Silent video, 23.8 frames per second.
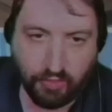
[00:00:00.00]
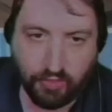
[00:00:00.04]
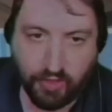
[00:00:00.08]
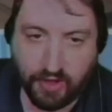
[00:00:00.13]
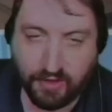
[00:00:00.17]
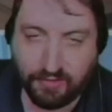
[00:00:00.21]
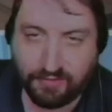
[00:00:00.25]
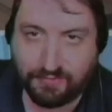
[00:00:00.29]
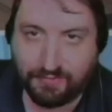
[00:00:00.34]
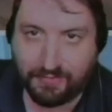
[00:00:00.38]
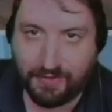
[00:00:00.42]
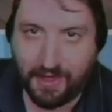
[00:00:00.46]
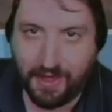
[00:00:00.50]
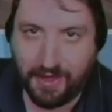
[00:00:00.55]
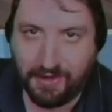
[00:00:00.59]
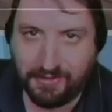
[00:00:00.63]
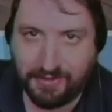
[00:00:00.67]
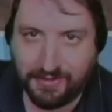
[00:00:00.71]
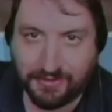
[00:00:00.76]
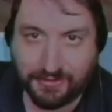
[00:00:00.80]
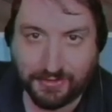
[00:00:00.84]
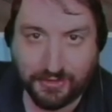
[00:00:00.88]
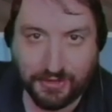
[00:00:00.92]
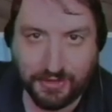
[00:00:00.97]
They
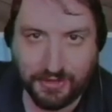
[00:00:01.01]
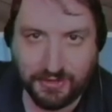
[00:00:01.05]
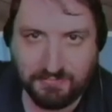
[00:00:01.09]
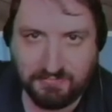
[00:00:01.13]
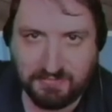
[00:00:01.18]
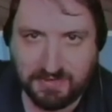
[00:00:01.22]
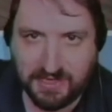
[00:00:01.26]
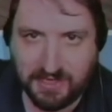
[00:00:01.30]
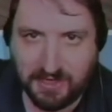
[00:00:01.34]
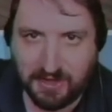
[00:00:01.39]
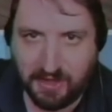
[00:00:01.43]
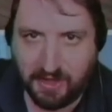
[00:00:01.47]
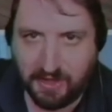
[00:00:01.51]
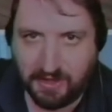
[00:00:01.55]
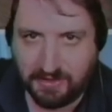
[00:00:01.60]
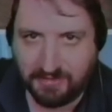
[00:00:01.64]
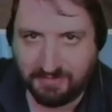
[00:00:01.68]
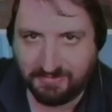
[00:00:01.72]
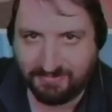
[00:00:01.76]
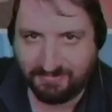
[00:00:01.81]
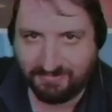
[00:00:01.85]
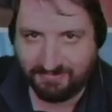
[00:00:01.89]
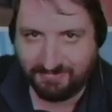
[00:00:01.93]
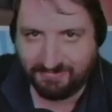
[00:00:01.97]
said it couldn't be
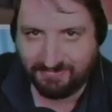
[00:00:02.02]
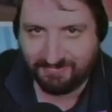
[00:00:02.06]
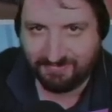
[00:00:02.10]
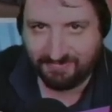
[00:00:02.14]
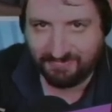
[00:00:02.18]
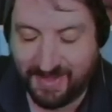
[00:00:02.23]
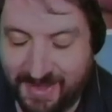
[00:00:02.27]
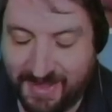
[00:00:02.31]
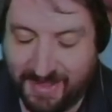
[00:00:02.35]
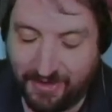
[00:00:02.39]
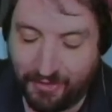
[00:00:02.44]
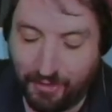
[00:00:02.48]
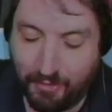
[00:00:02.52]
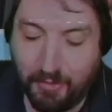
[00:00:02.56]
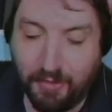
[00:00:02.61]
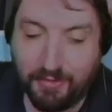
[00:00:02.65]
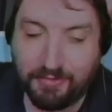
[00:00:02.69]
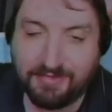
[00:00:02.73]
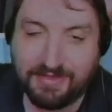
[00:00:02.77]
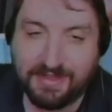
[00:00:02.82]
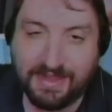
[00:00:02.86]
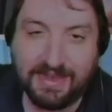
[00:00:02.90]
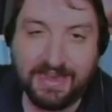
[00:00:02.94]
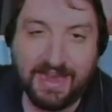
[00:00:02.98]
done and it
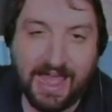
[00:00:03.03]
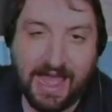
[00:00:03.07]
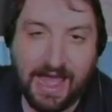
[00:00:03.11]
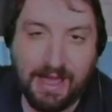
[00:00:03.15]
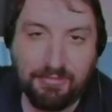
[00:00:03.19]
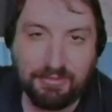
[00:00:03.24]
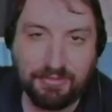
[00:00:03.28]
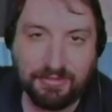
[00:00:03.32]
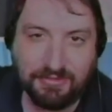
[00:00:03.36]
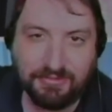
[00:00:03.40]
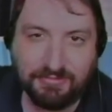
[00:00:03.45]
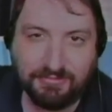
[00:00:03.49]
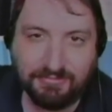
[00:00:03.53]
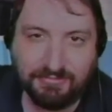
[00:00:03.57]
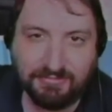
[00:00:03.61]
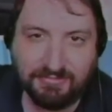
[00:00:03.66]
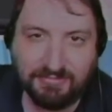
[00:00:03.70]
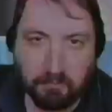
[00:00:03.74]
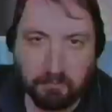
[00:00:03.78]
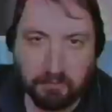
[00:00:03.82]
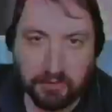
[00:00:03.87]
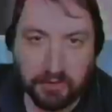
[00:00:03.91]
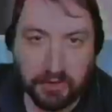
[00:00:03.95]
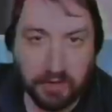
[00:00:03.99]
almost didn't happen.
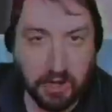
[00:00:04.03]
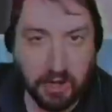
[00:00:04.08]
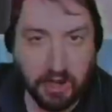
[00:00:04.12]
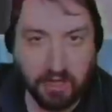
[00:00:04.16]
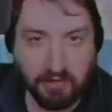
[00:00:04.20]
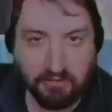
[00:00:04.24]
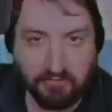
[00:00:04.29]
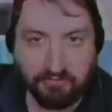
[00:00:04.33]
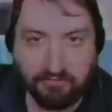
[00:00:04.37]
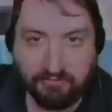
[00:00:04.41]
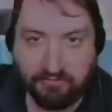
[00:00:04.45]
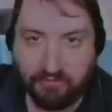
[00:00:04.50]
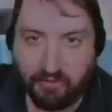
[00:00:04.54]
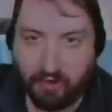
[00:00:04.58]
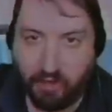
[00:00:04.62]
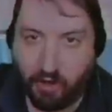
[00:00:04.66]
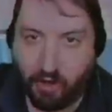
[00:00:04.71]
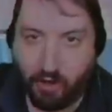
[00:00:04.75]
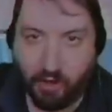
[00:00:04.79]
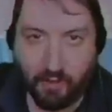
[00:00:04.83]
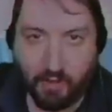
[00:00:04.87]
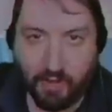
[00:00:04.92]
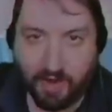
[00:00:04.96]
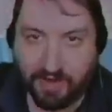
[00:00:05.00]
But love
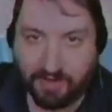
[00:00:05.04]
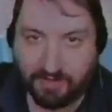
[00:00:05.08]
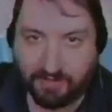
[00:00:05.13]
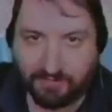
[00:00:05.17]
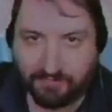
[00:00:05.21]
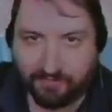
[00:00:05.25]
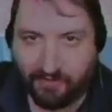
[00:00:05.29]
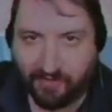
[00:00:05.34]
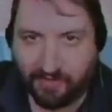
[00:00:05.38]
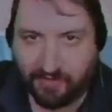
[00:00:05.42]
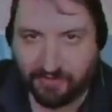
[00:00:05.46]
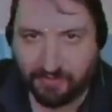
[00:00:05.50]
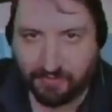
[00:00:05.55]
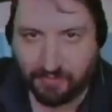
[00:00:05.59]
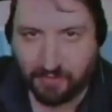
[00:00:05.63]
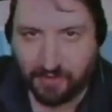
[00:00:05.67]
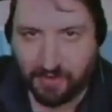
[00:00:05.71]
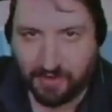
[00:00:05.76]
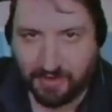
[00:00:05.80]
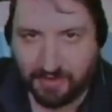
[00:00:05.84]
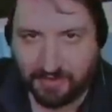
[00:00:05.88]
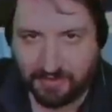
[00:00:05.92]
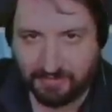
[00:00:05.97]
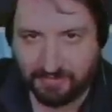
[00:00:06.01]
always finds a
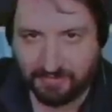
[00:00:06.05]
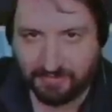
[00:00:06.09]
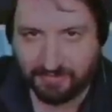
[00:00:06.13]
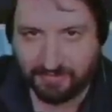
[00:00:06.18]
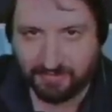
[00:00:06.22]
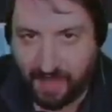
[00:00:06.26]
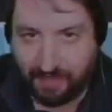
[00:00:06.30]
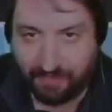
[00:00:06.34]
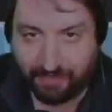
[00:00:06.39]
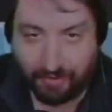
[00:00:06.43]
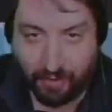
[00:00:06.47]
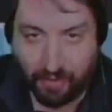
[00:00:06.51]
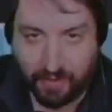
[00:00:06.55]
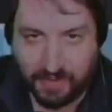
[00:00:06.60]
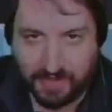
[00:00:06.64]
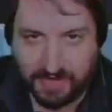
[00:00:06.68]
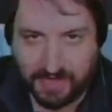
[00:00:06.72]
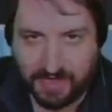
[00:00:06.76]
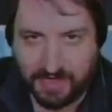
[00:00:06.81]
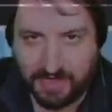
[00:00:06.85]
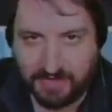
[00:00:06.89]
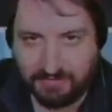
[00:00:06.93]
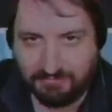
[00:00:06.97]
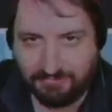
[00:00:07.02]
way. And so it
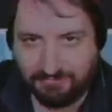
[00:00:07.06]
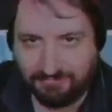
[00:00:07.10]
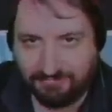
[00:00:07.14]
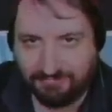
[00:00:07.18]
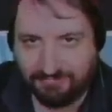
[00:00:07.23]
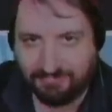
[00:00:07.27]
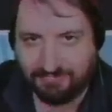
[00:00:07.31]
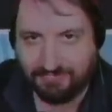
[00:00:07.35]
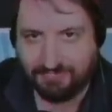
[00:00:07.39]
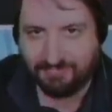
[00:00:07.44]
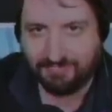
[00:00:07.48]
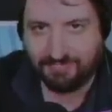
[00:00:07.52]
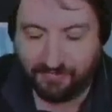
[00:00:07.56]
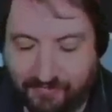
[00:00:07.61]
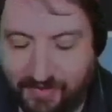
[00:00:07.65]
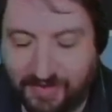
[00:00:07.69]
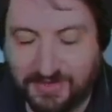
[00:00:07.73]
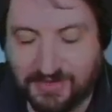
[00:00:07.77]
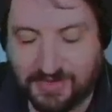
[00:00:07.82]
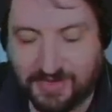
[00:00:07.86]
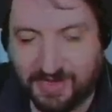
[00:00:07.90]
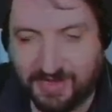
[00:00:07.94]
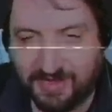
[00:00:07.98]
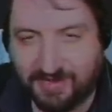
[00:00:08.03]
did.
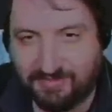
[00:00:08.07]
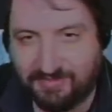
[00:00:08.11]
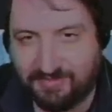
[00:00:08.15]
eventually.